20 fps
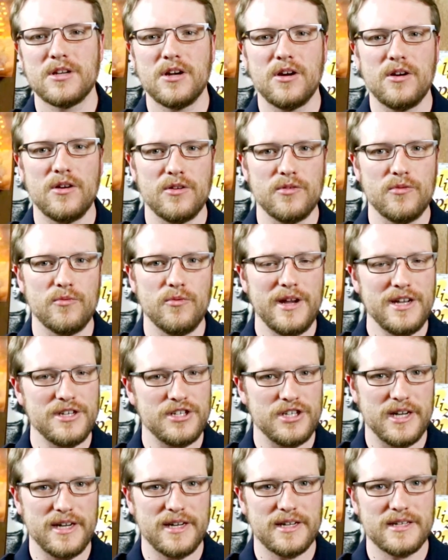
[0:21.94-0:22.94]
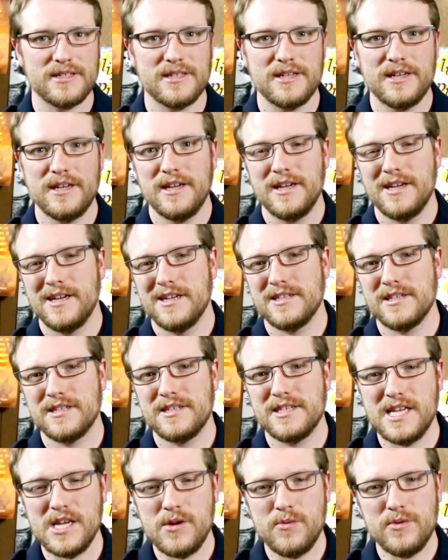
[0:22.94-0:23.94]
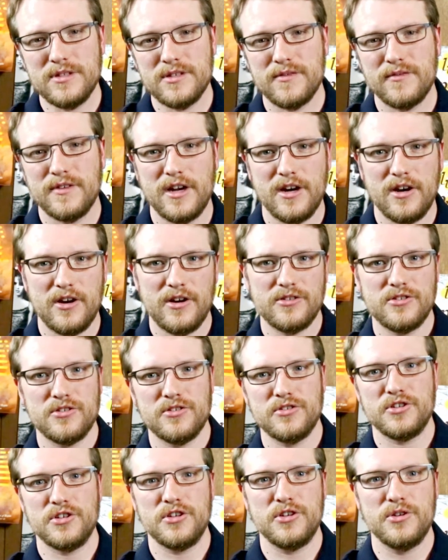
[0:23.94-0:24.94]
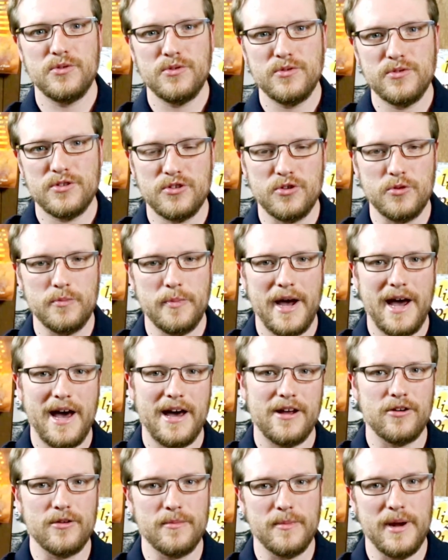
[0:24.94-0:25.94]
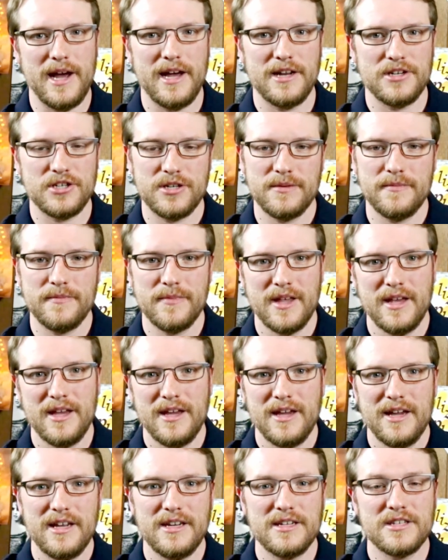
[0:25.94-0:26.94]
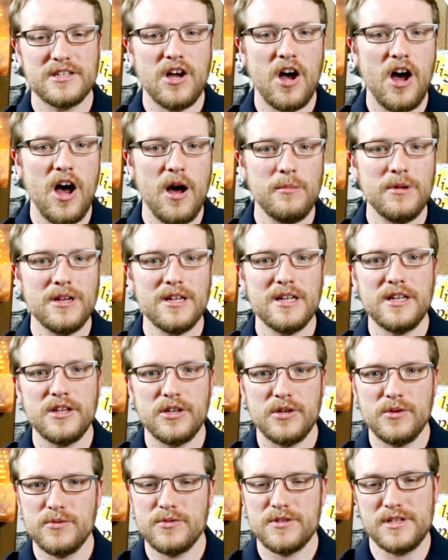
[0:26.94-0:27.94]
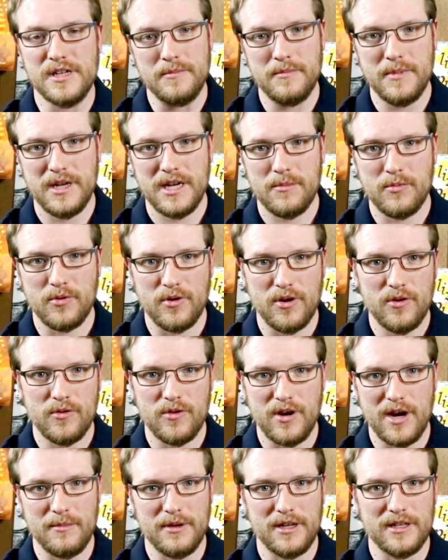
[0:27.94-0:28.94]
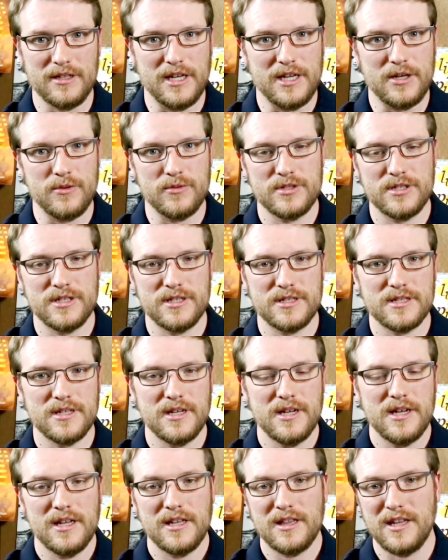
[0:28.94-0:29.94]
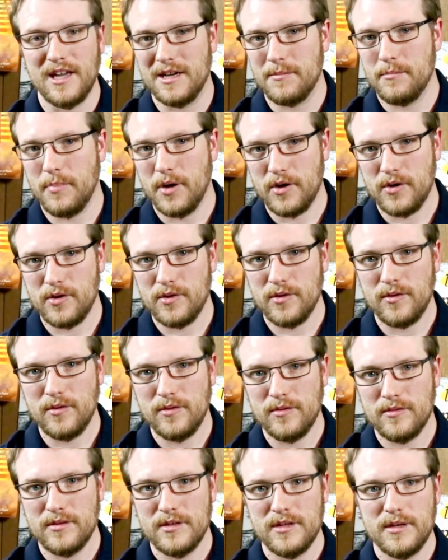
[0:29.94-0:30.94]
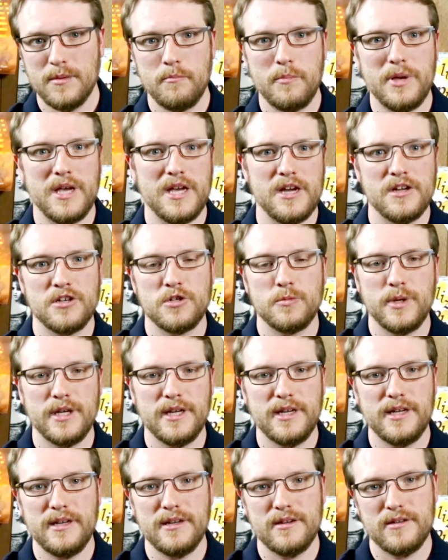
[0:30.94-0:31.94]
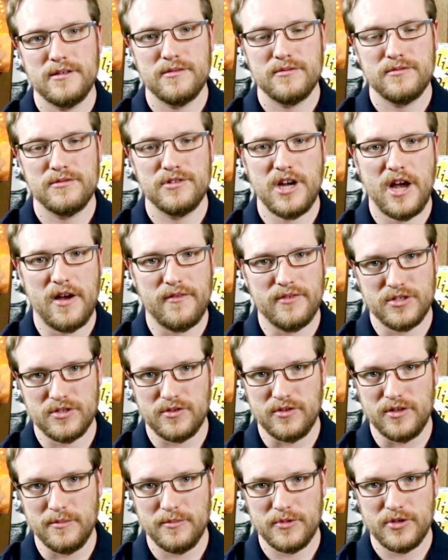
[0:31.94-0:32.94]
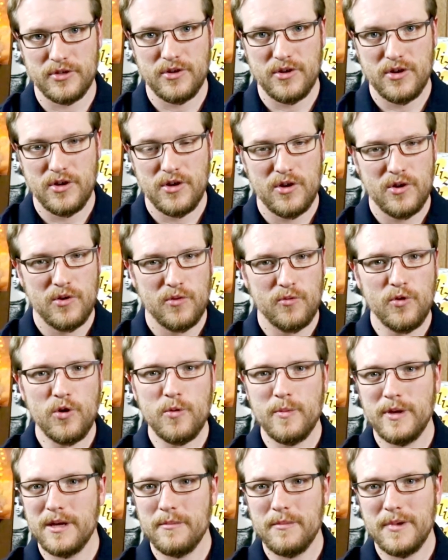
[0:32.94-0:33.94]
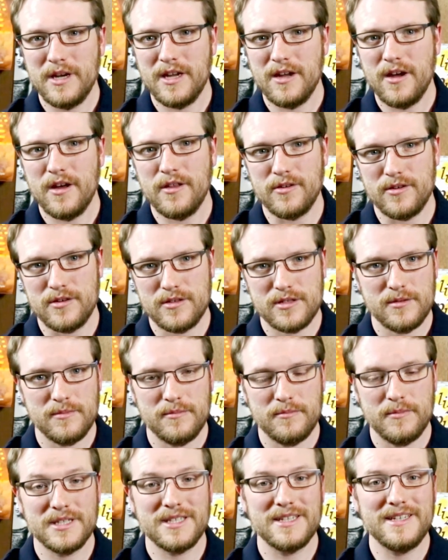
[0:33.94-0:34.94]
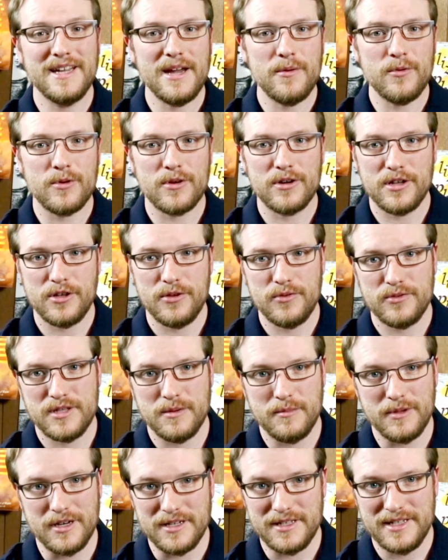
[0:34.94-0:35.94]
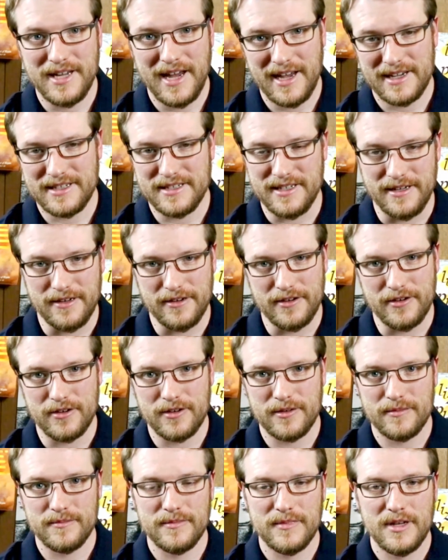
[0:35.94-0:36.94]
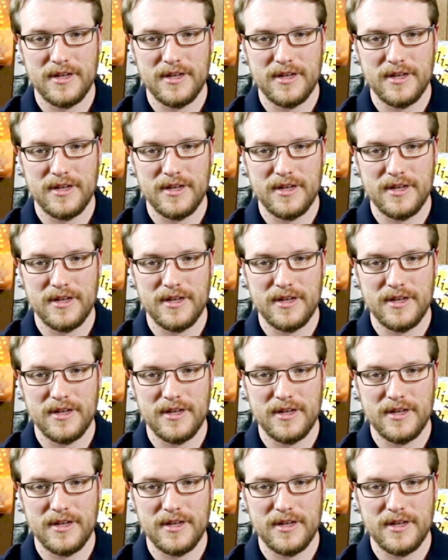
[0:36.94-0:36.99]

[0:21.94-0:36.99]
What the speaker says: called regex, is a sequence of characters used to pattern match. It is commonly used in many programming languages like Perl, PHP, JavaScript, Ruby, and many others, but today we're going to use them in a text editor.